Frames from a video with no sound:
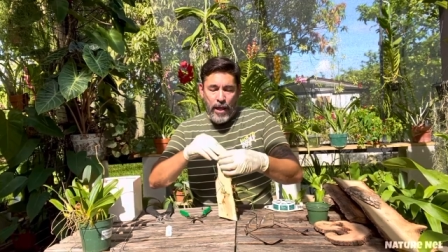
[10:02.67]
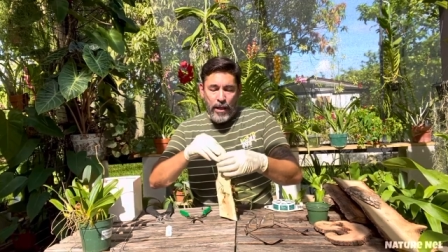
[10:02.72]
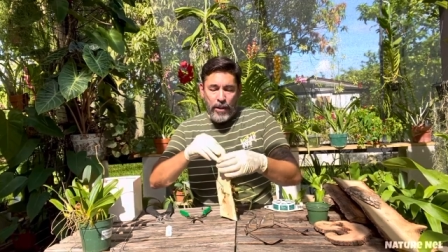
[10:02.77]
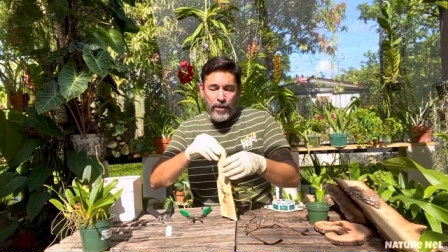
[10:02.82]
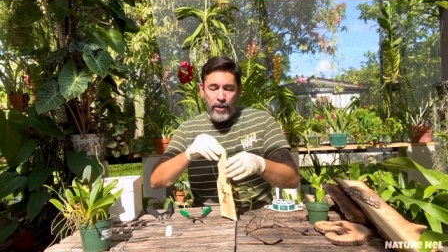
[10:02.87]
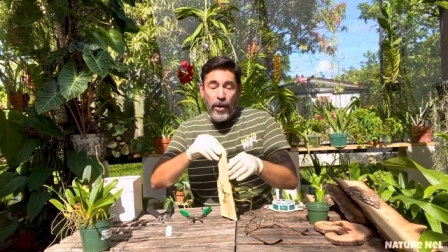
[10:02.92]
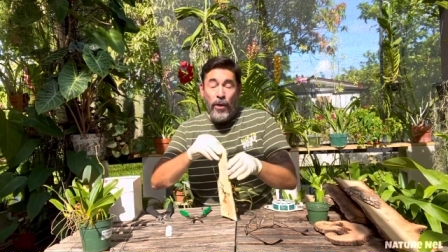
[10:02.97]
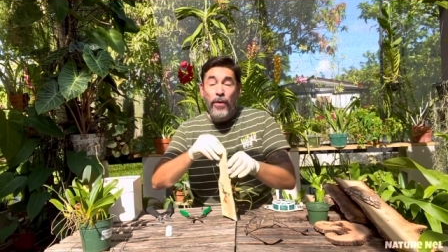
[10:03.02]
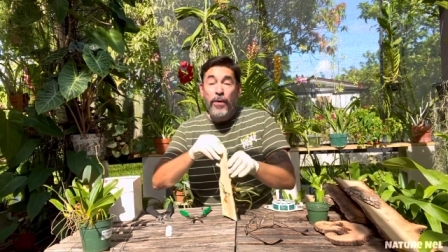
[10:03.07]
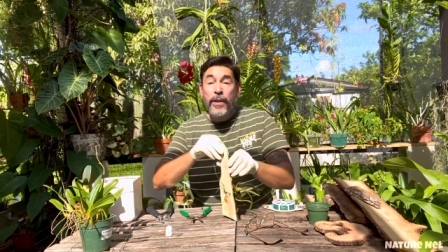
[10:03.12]

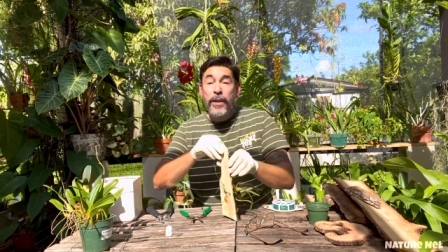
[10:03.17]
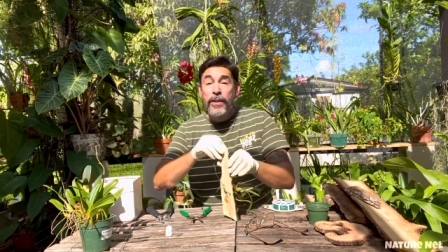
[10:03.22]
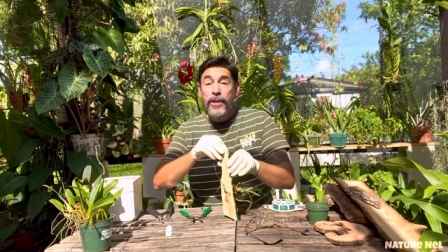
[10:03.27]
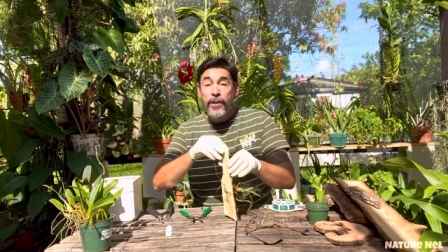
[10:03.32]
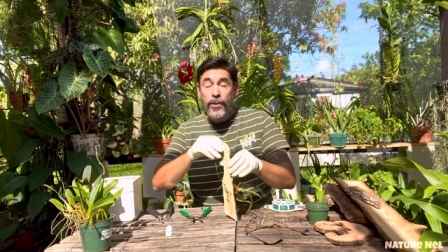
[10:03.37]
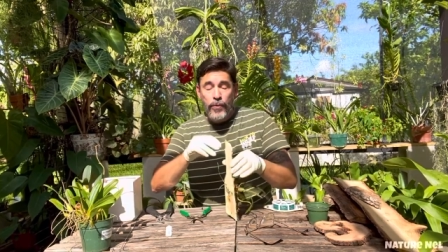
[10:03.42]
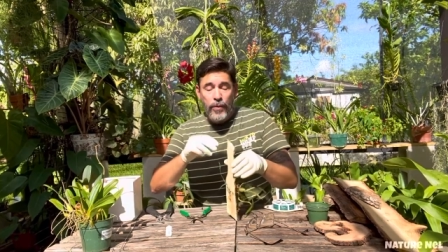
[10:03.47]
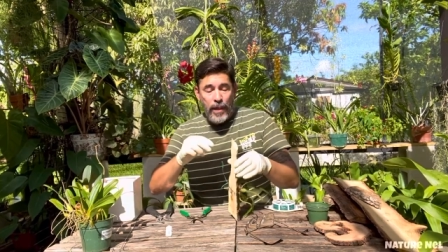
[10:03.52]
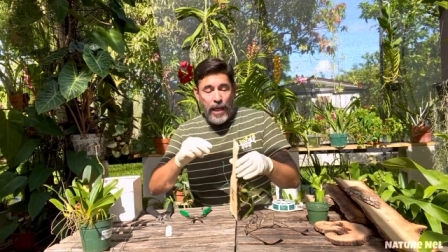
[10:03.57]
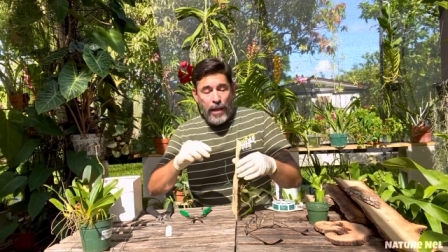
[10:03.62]
So this
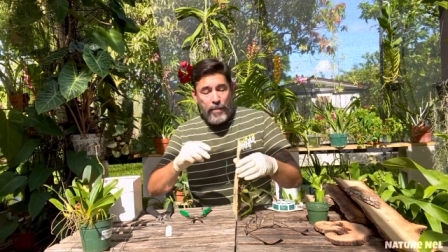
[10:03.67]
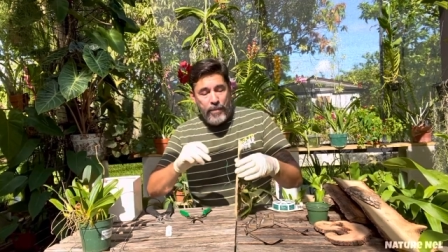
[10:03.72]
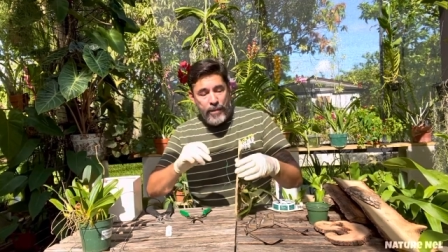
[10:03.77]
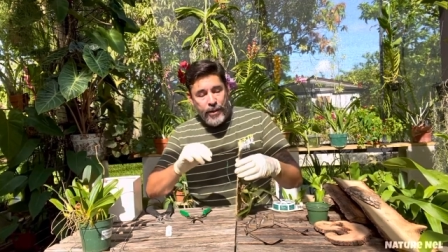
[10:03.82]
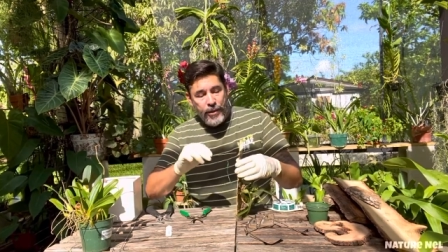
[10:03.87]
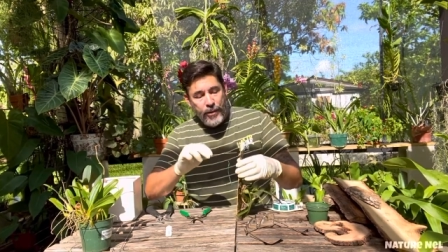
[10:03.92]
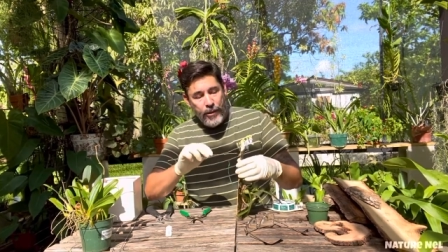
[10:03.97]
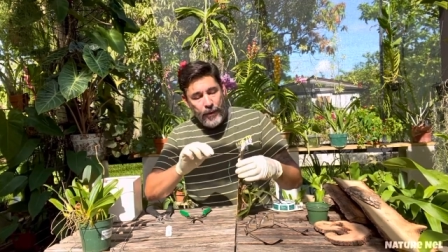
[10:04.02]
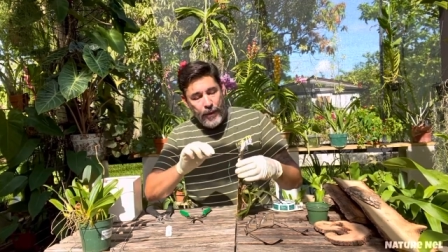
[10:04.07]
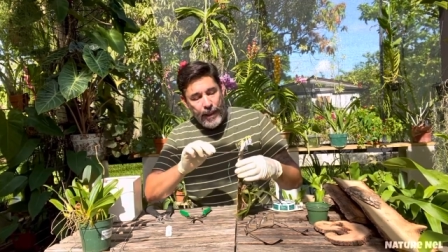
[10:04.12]
is what I've been
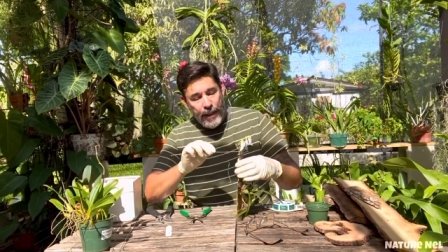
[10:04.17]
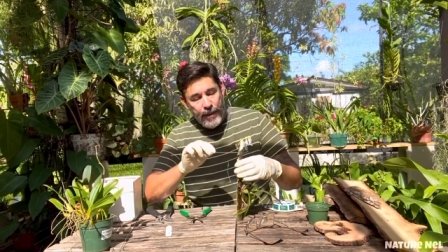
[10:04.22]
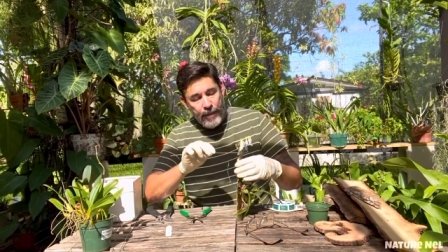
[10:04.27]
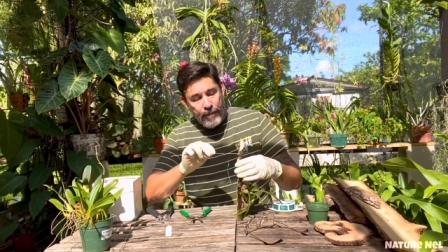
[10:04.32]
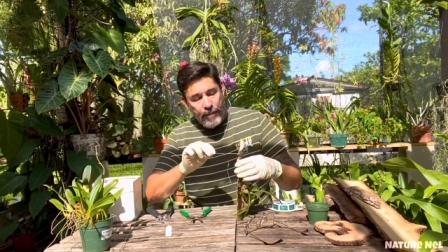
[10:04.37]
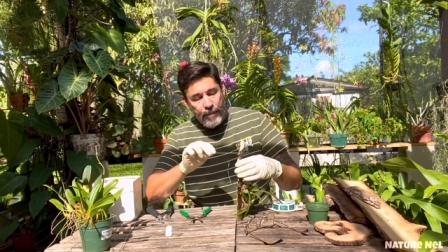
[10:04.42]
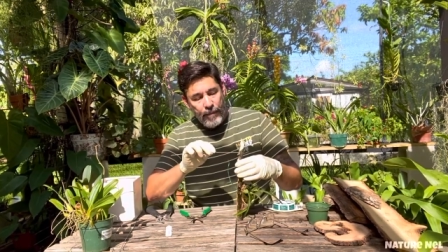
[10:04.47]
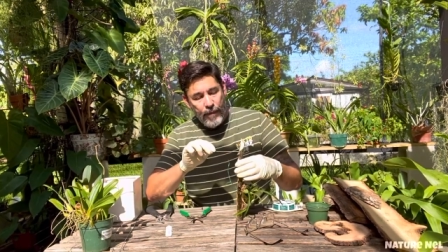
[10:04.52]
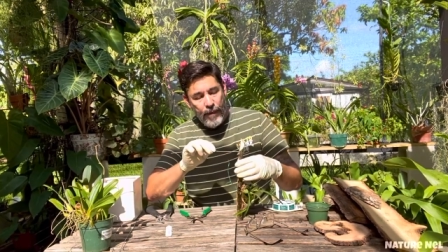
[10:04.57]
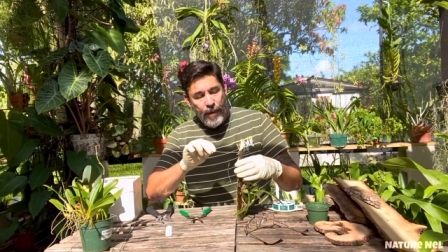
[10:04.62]
doing.
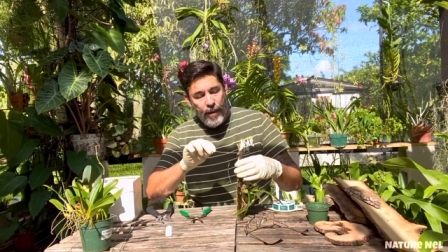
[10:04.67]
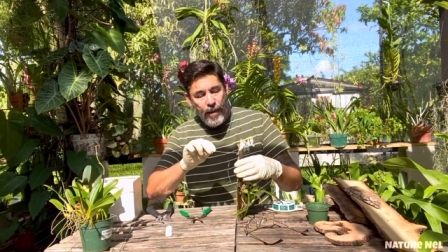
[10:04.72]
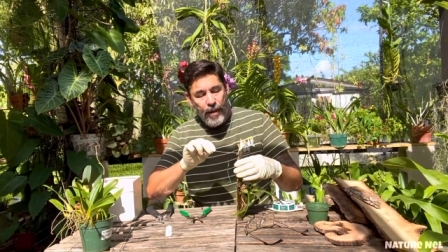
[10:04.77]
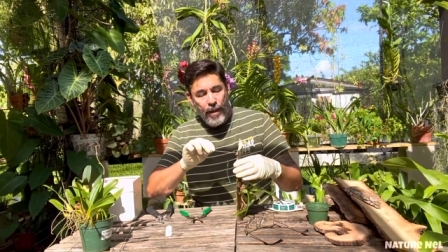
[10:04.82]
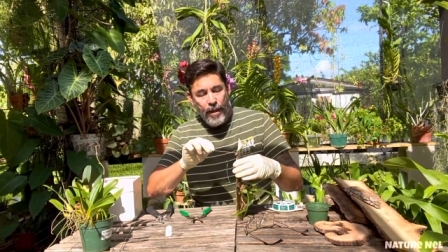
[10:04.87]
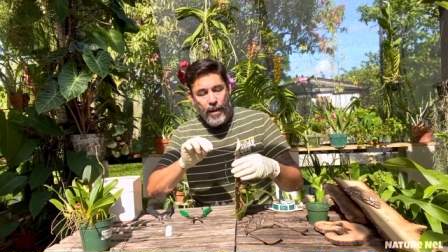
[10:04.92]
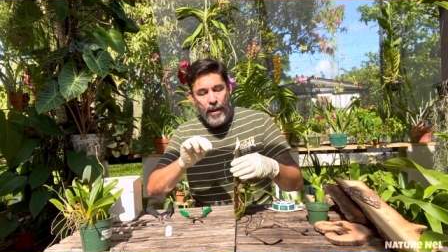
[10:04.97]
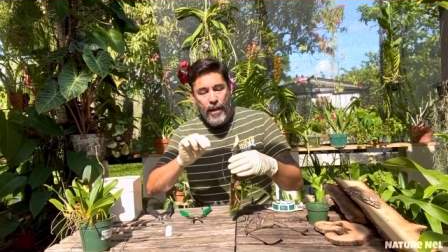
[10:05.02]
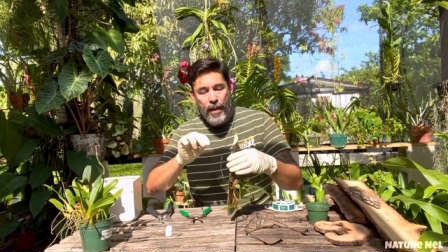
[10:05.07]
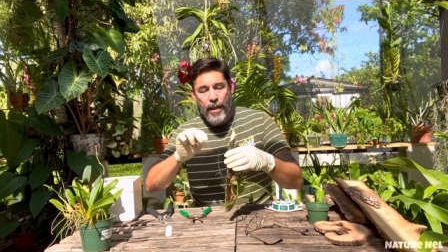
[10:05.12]

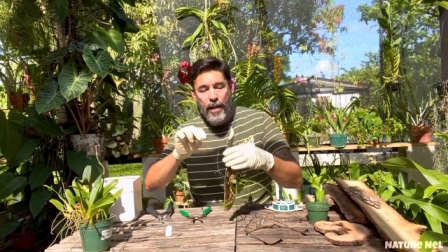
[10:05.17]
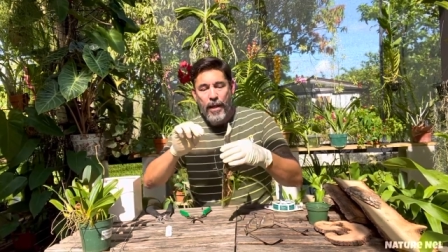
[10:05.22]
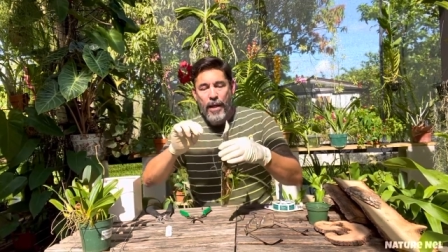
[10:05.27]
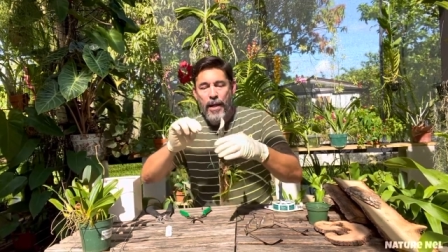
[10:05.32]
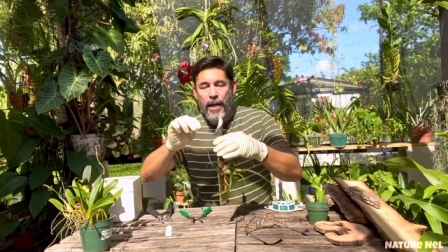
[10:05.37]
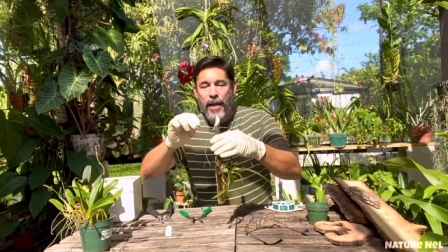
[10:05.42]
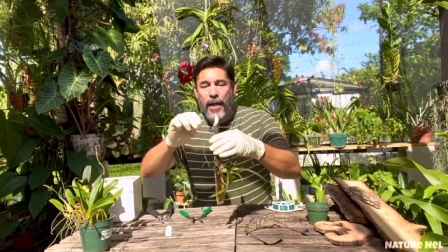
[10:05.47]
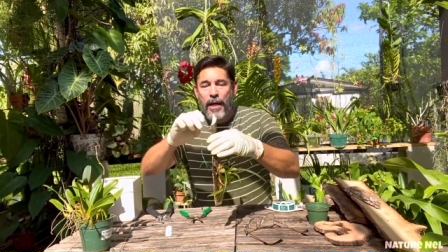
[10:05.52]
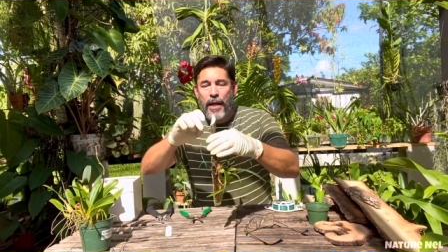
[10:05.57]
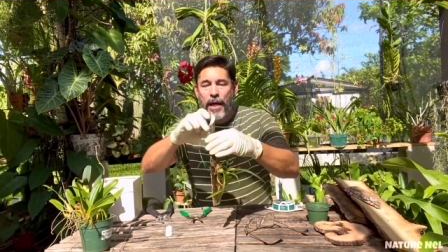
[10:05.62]

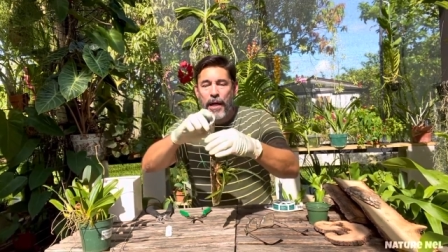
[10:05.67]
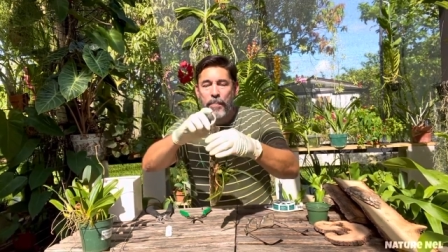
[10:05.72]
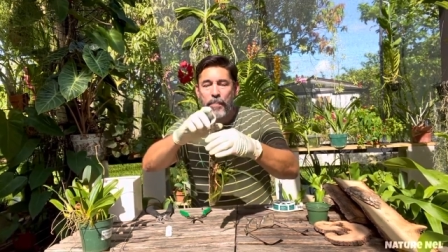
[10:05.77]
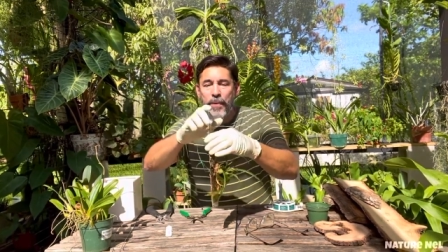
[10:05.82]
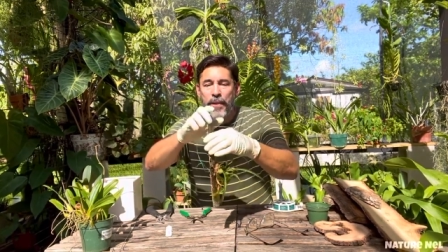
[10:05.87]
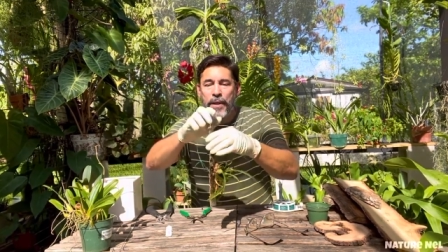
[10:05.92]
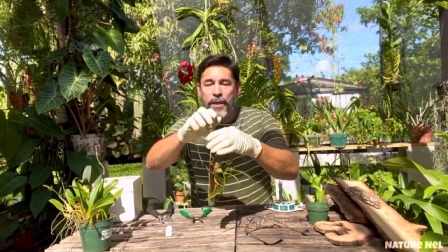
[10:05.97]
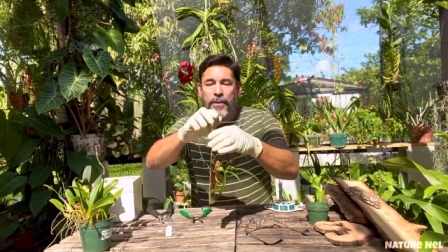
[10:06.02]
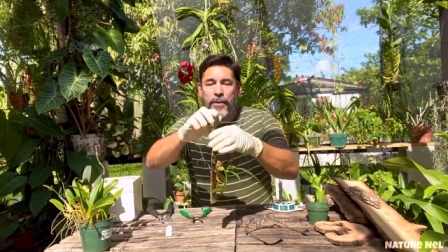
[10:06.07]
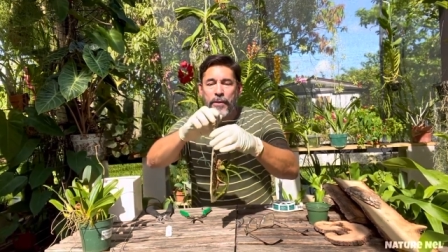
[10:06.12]
I
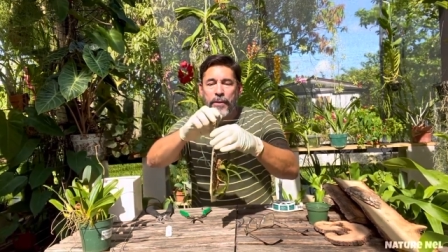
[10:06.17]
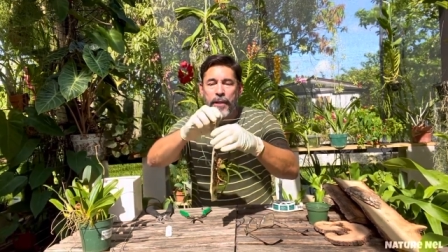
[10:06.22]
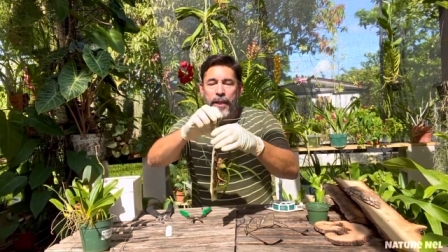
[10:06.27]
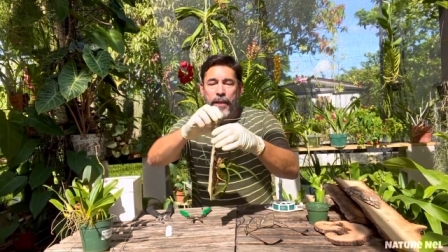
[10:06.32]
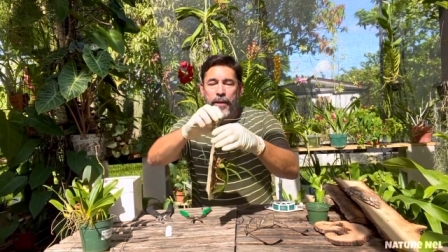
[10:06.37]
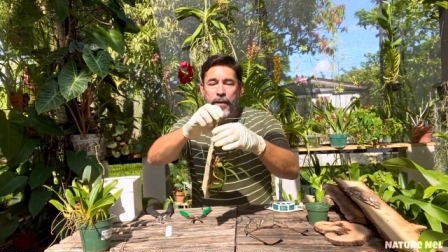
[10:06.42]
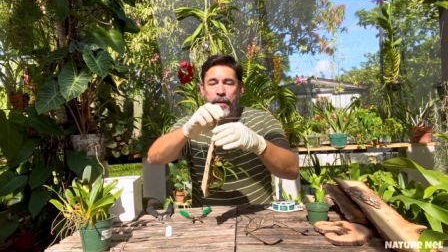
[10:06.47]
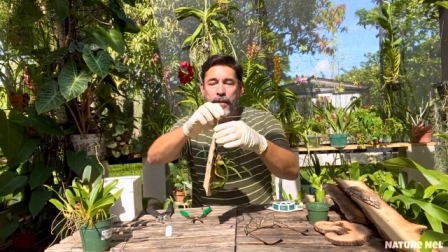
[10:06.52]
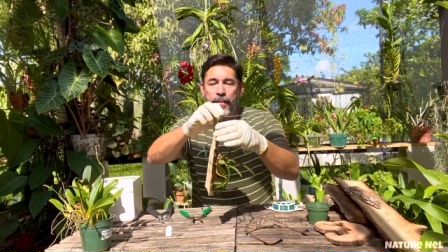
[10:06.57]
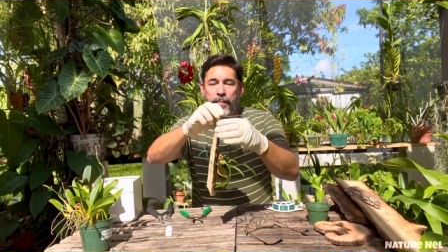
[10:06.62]
put it through
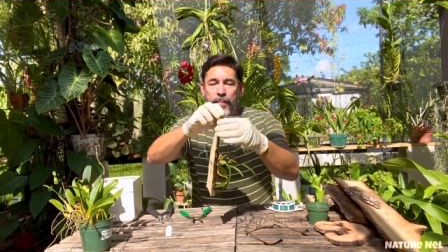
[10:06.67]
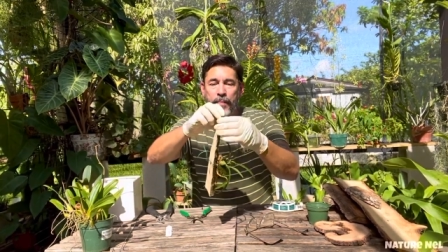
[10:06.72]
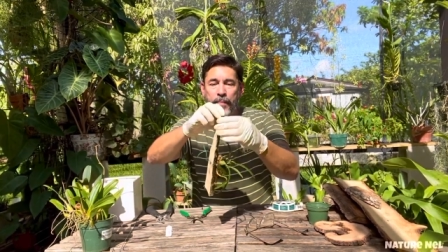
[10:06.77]
here,